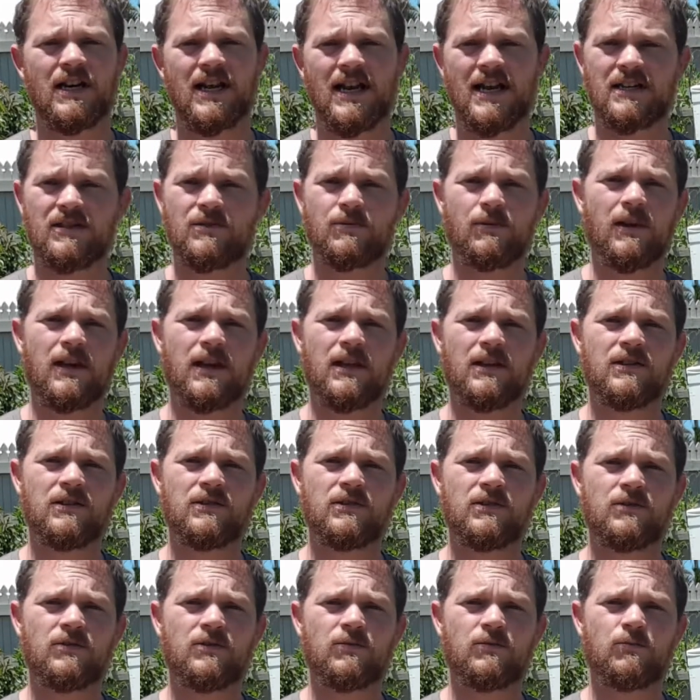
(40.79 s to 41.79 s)
as well
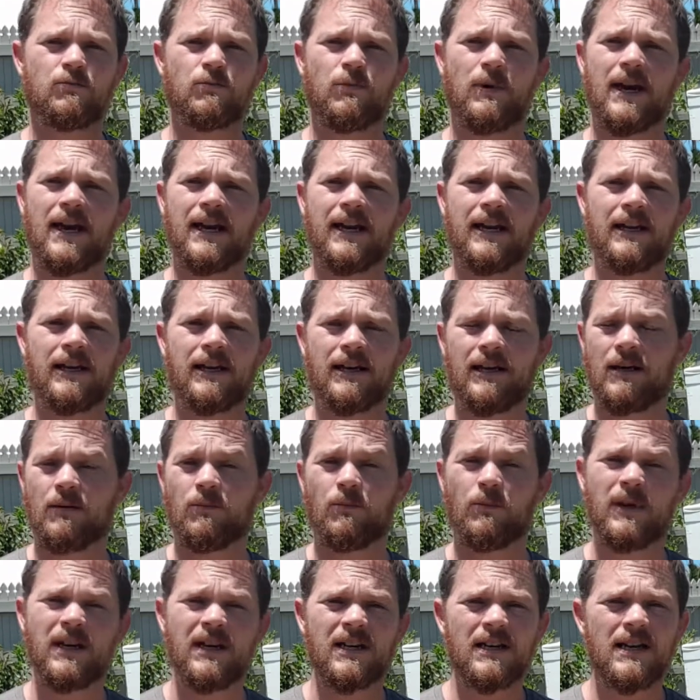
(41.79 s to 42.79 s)
as rain
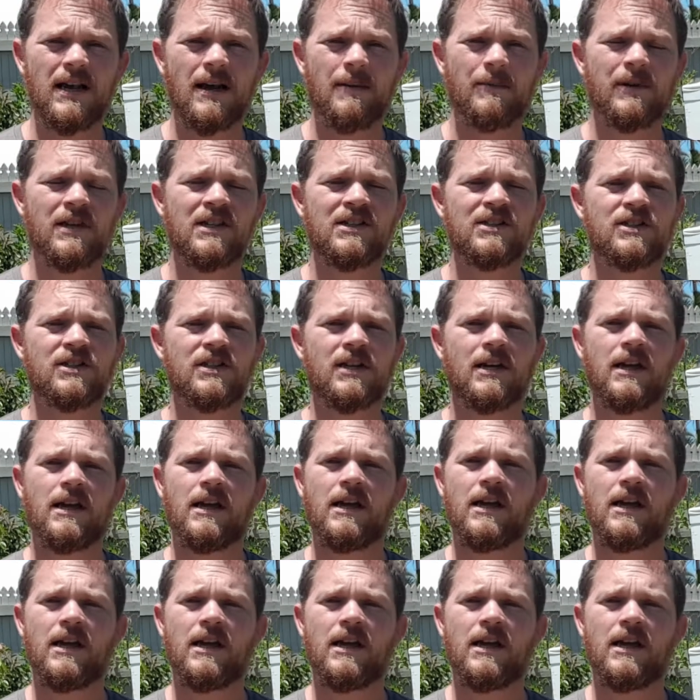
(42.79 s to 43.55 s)
and wind damage.